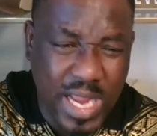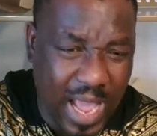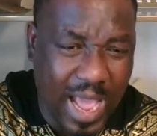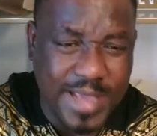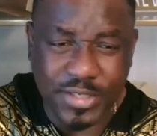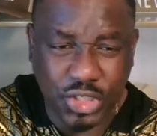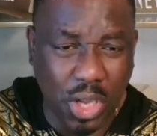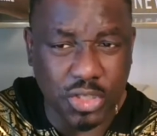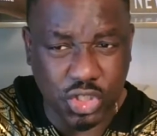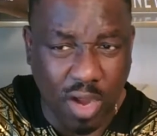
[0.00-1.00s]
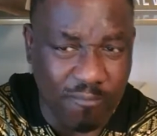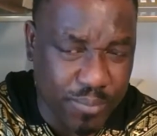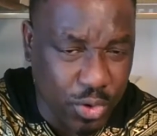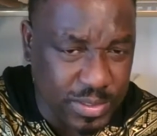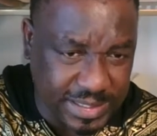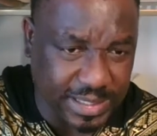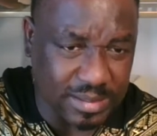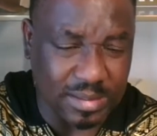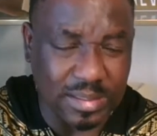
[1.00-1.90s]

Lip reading: high source of protein.